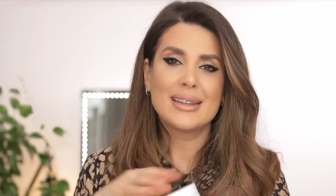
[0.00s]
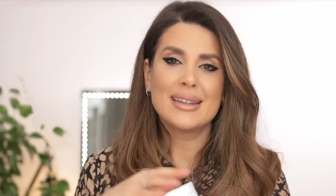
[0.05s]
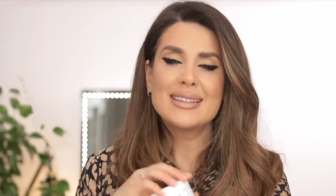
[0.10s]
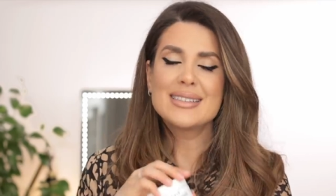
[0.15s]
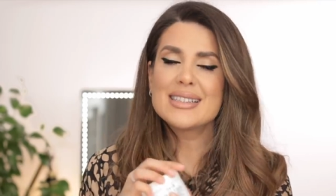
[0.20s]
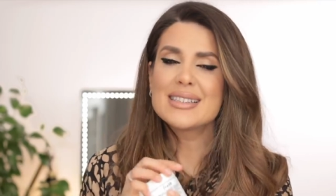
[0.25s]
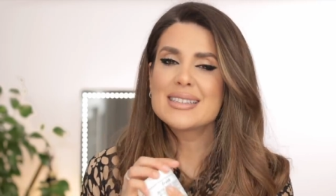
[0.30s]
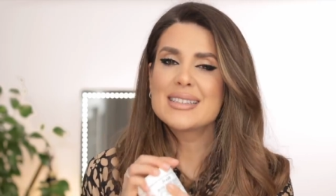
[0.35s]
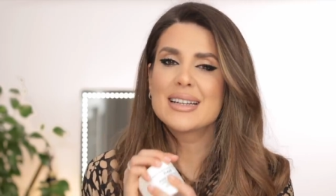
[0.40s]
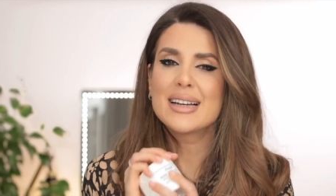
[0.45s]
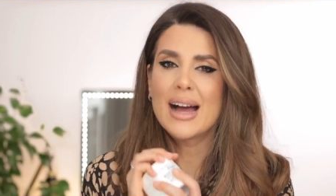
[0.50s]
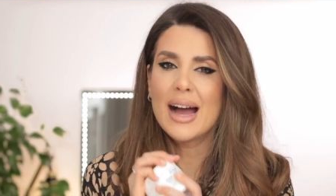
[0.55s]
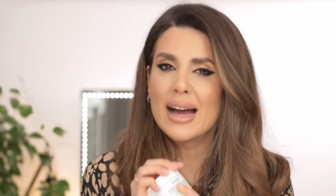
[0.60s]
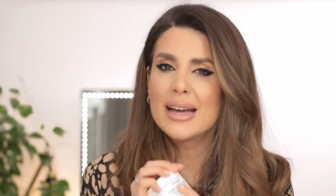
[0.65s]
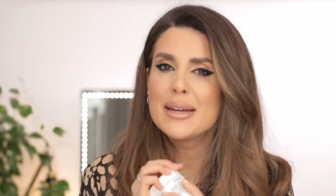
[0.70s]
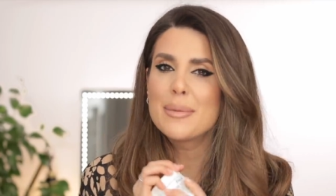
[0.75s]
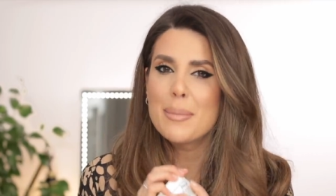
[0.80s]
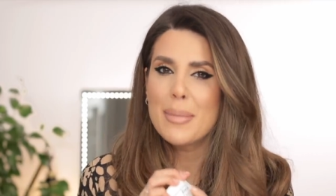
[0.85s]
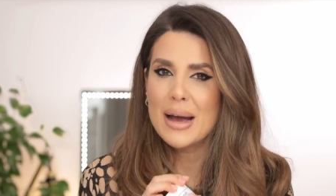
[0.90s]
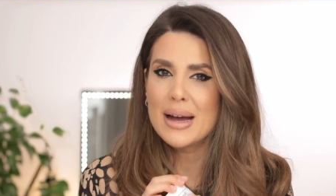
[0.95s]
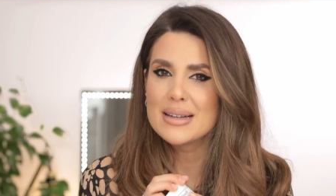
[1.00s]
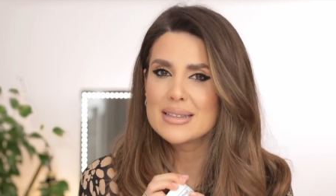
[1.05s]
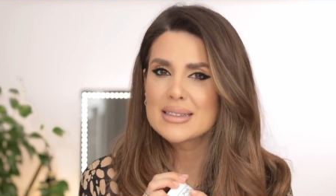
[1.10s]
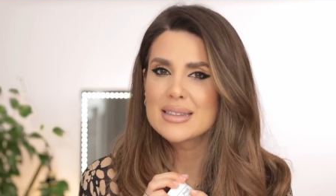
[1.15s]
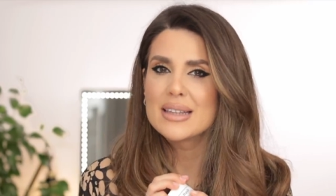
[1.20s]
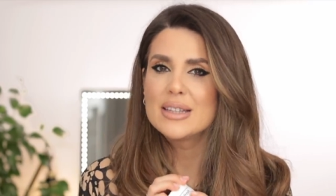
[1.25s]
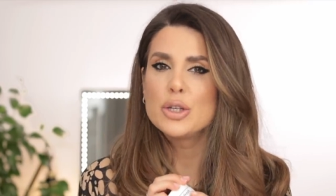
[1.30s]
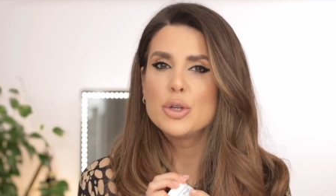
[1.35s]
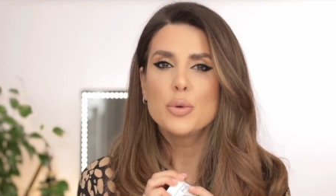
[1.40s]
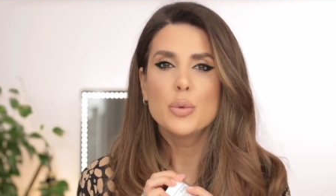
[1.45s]
This is the kind of
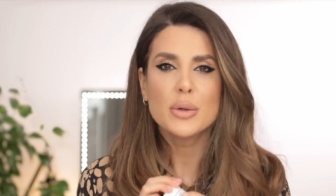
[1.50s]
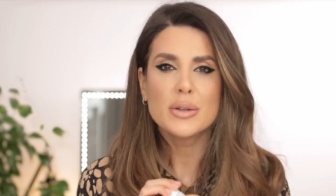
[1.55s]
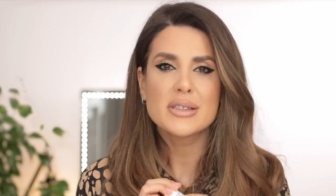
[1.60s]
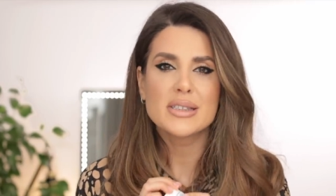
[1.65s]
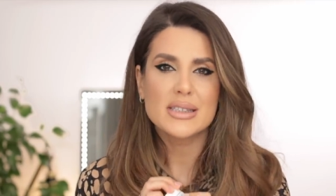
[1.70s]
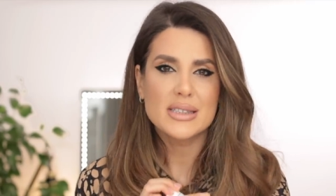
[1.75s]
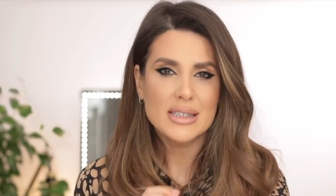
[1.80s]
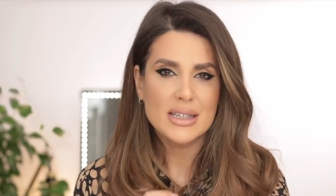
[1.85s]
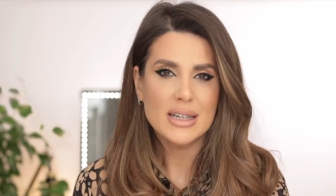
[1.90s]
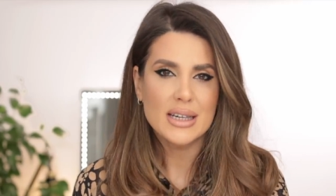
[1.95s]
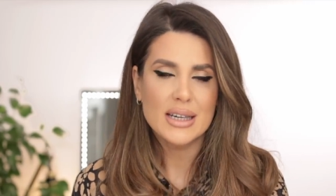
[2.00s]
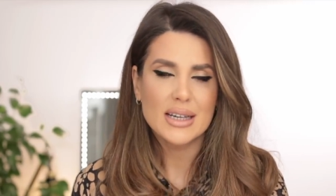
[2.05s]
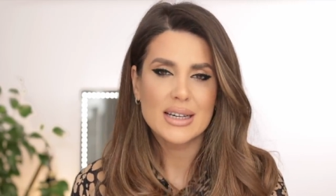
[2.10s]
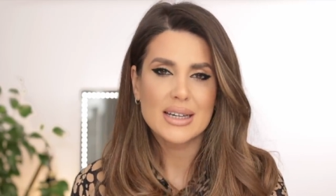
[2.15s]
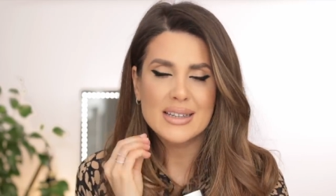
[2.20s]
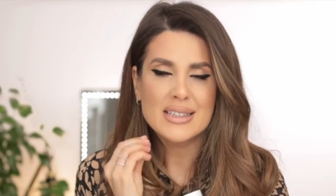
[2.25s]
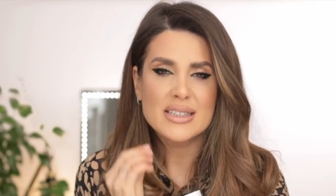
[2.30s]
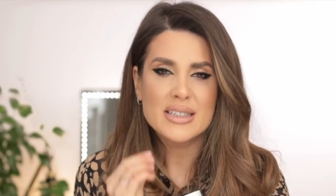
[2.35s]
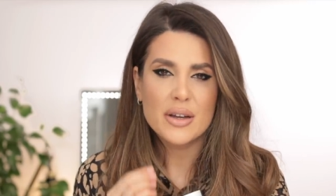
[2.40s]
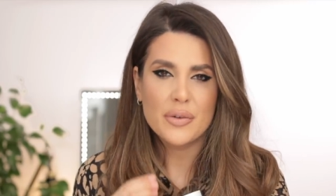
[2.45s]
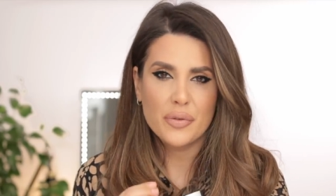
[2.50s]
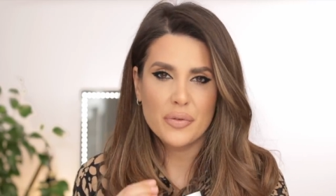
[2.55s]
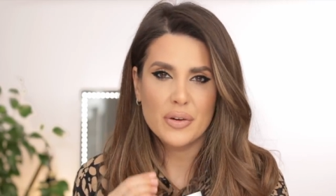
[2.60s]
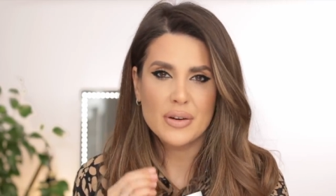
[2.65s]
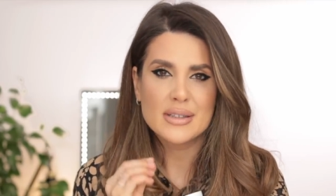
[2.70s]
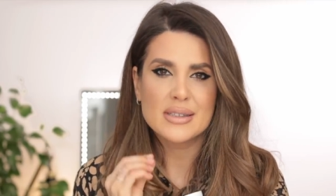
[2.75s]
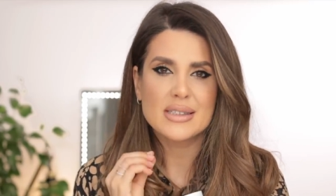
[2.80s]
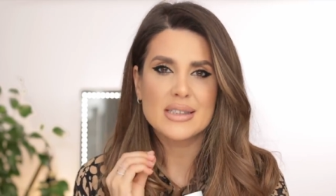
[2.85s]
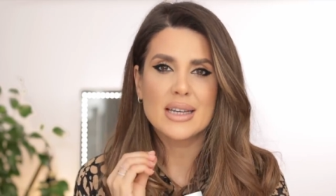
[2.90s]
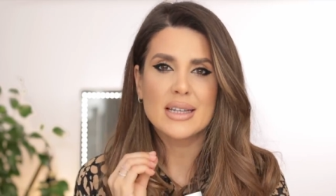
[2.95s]
mask that you will see a
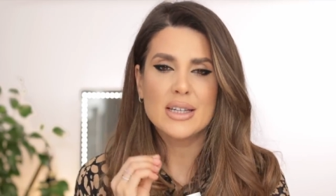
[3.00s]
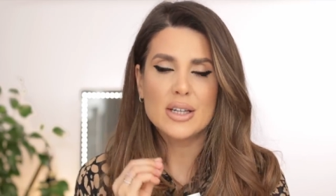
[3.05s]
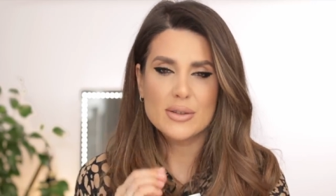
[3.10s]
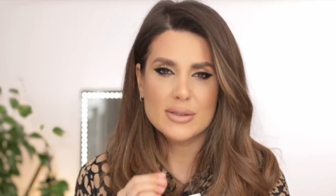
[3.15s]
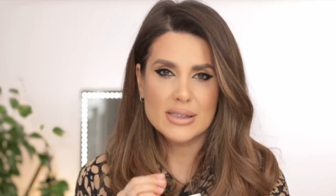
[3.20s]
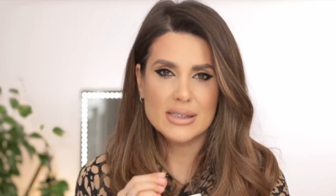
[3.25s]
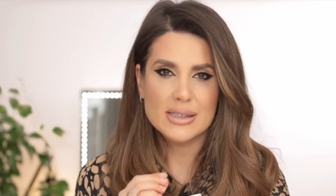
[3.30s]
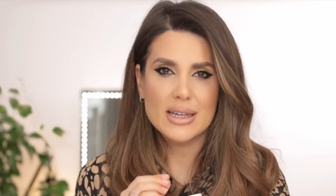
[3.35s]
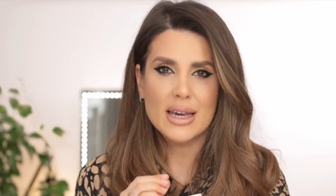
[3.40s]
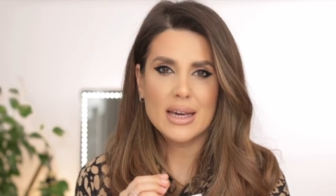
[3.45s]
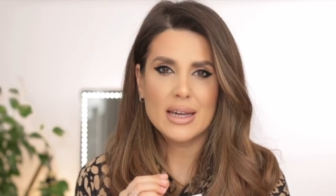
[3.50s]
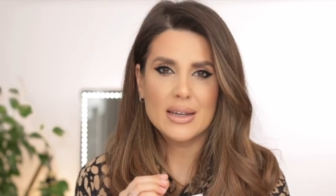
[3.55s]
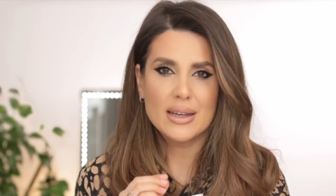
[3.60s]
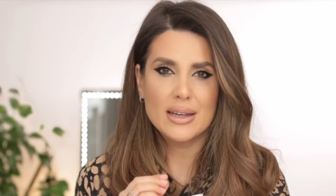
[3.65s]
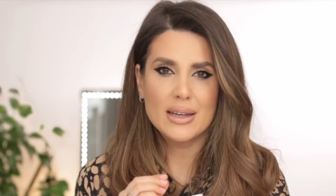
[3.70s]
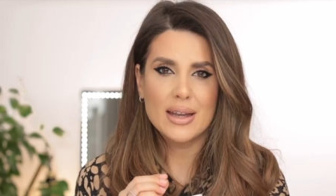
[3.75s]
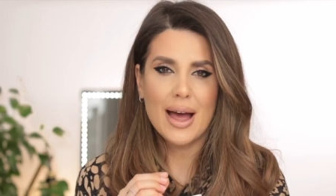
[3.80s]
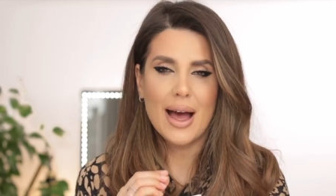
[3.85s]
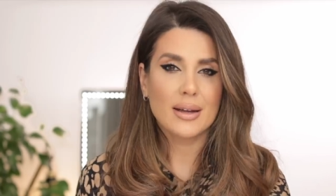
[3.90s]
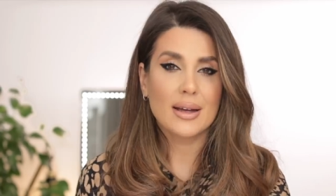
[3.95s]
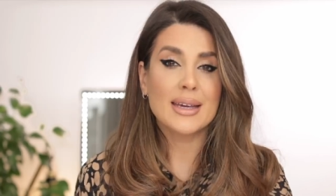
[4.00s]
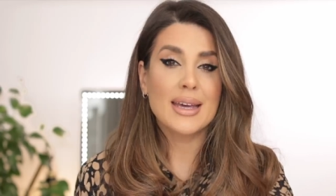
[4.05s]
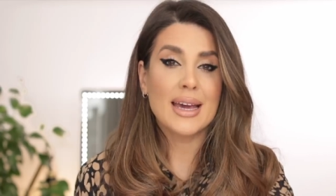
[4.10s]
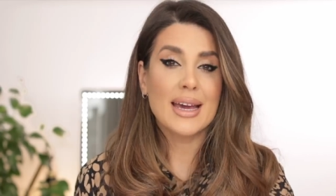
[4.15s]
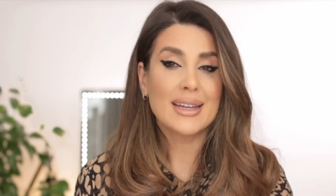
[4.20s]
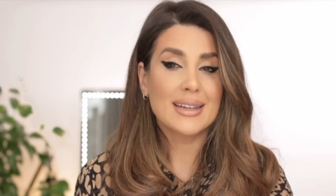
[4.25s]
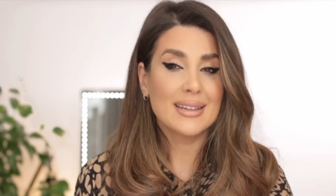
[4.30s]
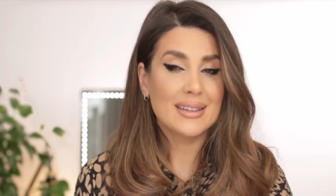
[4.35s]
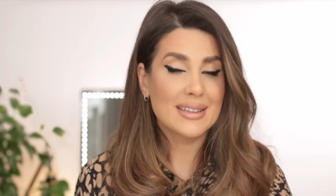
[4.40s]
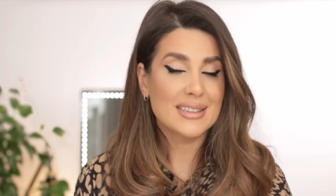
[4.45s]
difference in your skin.
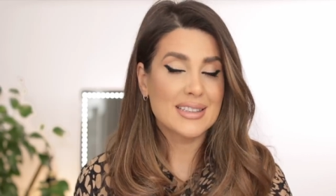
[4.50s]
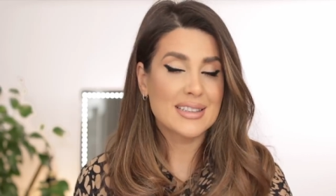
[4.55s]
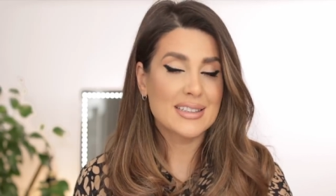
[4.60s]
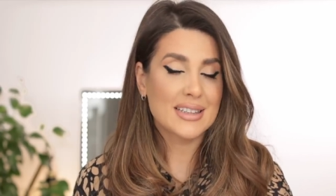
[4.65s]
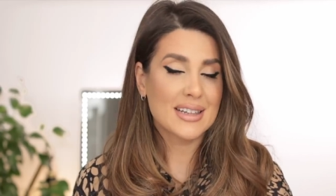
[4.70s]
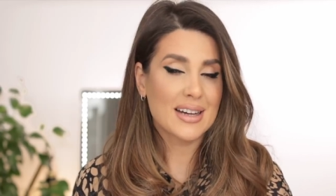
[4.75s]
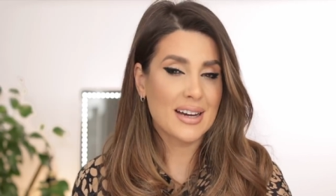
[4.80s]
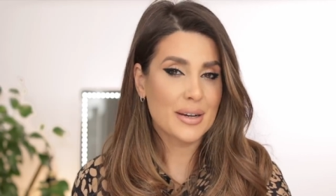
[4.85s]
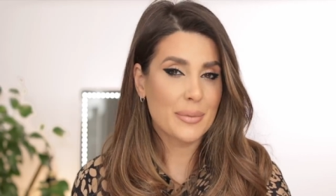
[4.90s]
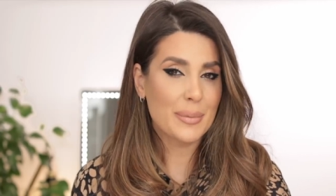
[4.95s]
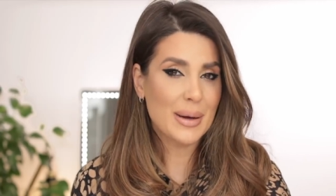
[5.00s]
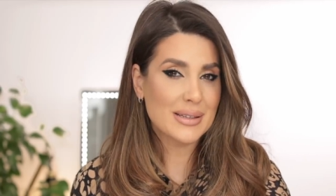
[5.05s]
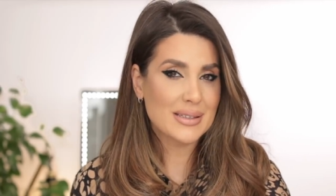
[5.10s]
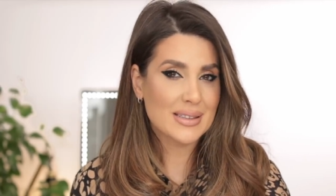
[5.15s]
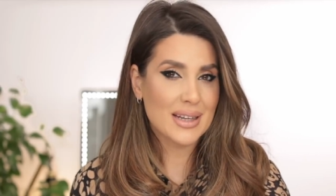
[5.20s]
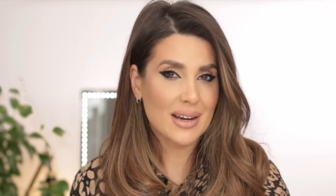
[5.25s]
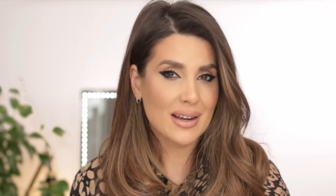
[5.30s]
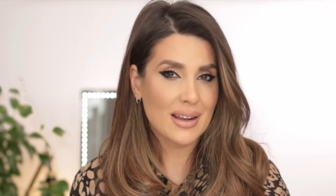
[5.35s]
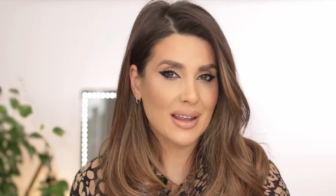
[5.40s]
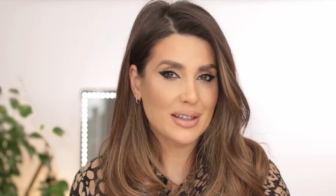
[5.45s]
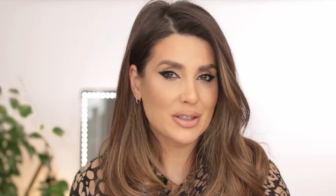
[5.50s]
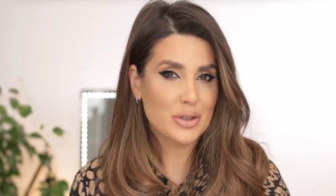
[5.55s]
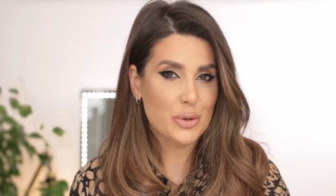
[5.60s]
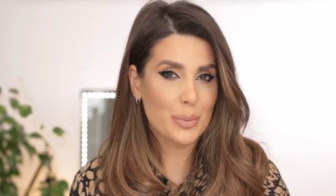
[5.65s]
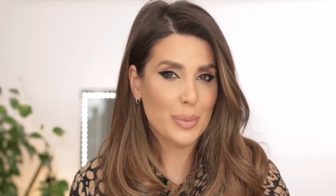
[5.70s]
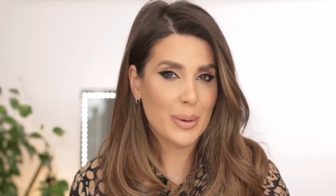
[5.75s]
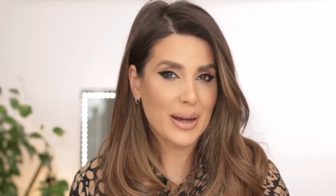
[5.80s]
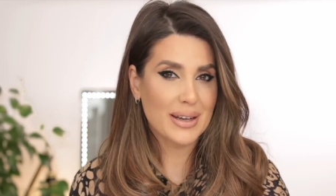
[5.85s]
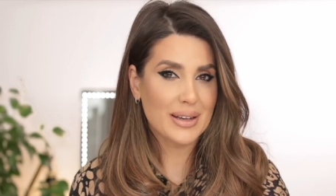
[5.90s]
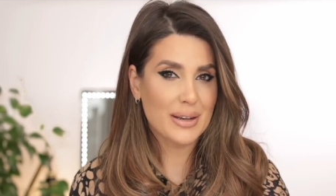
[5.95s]
Again, this is the kind of mask that I like to
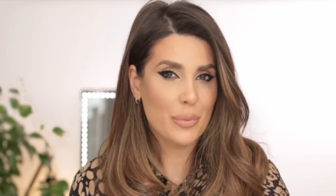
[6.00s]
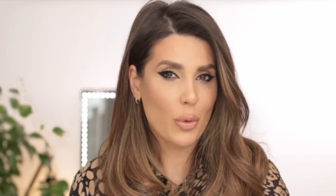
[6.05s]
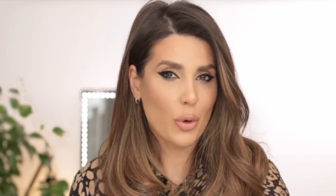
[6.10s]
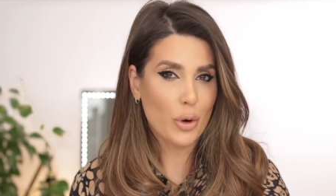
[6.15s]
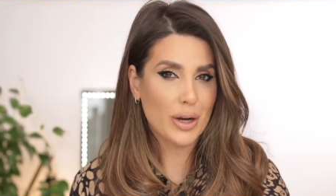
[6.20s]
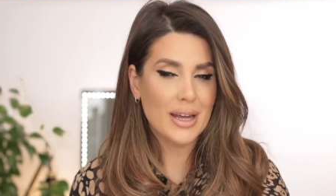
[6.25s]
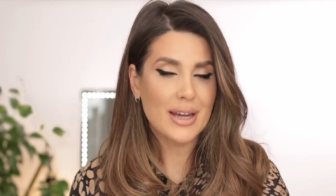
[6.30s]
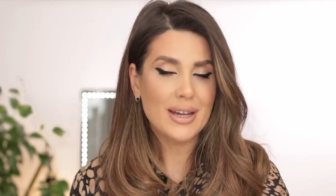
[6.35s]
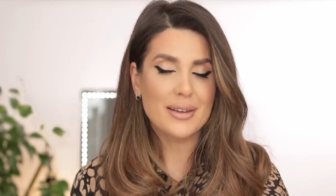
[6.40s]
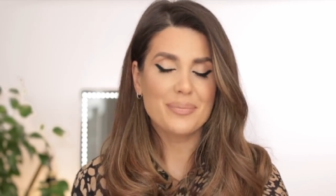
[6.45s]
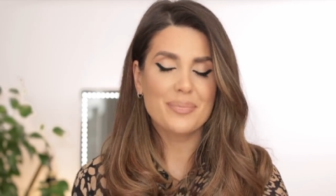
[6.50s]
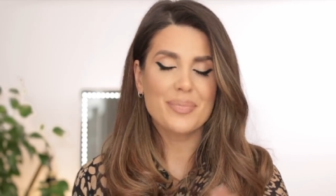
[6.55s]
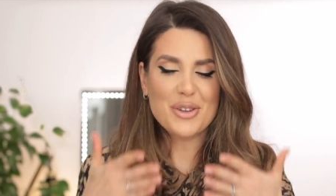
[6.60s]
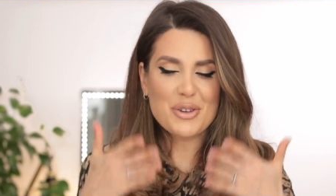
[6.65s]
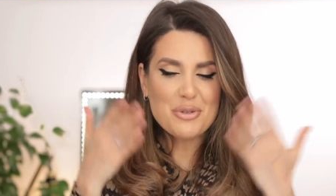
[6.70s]
apply in the morning.